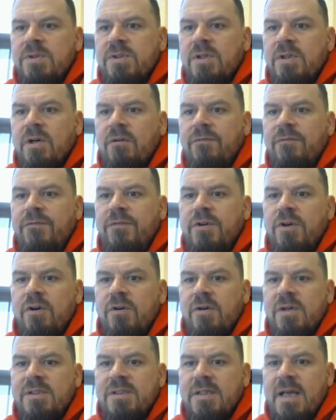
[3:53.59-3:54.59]

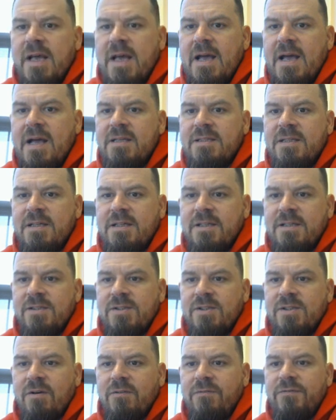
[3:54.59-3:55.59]
Sulfurous acid and
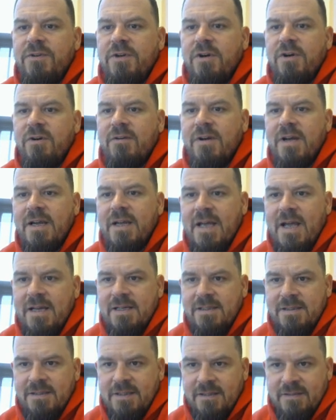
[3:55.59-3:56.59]
sulfuric
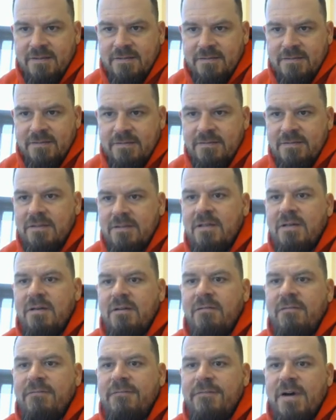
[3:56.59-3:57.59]
acid.
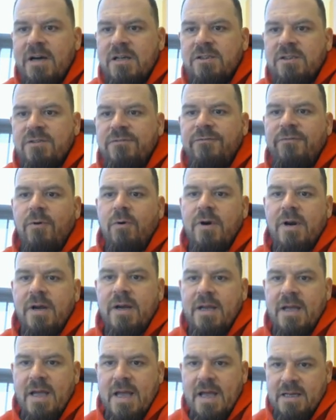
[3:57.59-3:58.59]

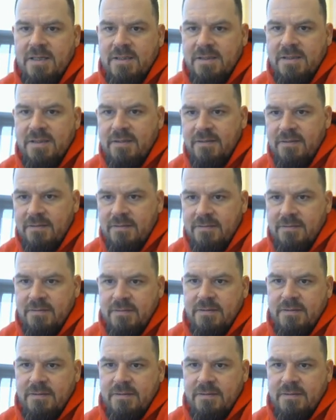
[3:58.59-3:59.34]
Phosphoric acid.